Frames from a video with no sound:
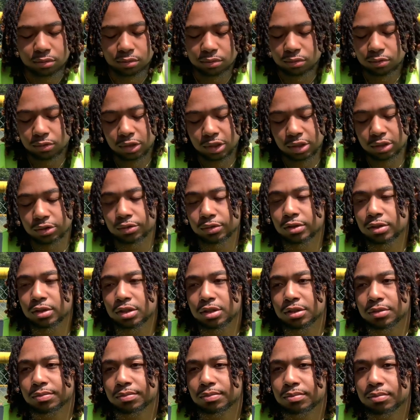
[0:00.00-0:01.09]
We ain't doing
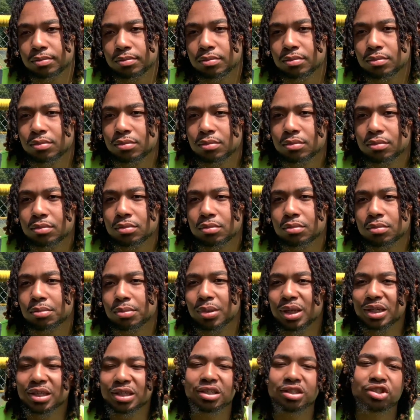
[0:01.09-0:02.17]
that. But
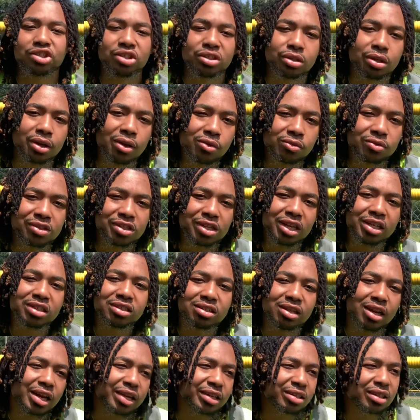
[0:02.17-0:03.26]
it's just little tests
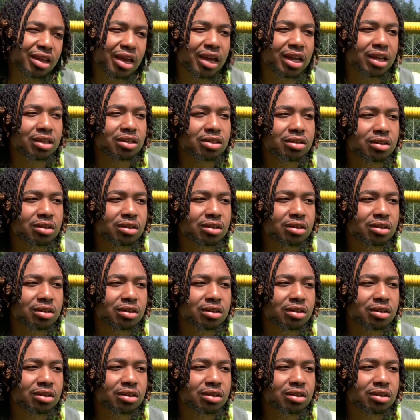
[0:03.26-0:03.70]
like that.